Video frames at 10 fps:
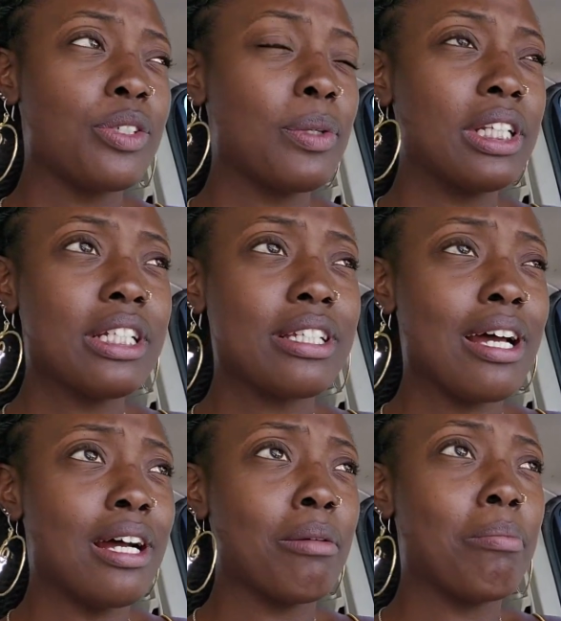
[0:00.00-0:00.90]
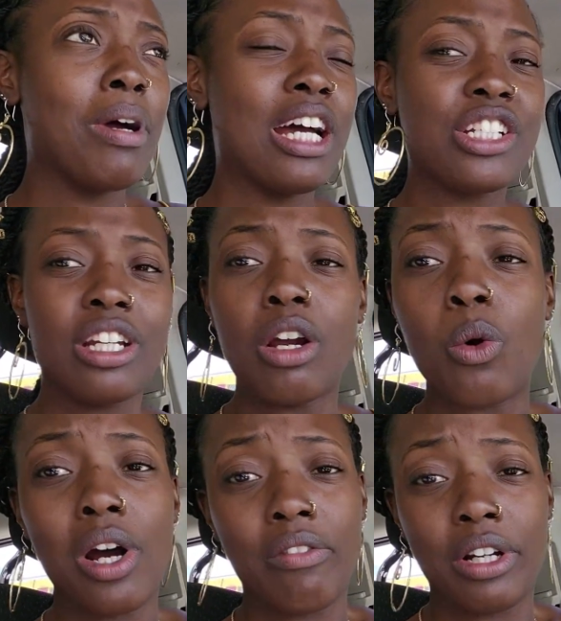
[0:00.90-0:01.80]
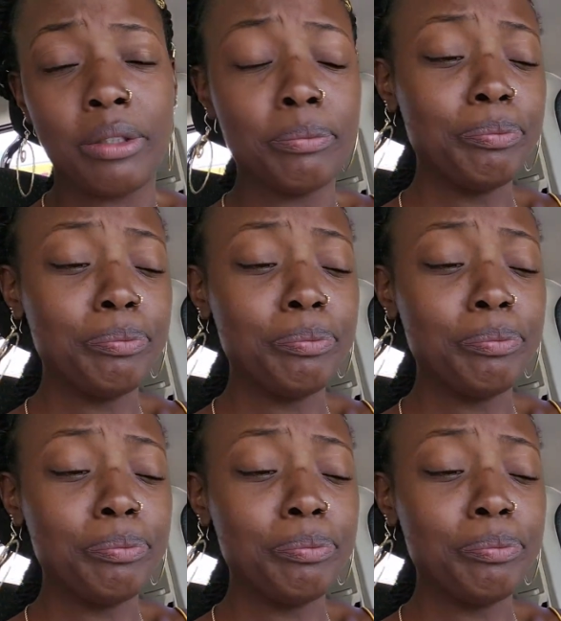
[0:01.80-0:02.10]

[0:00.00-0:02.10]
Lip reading: one is passion guava.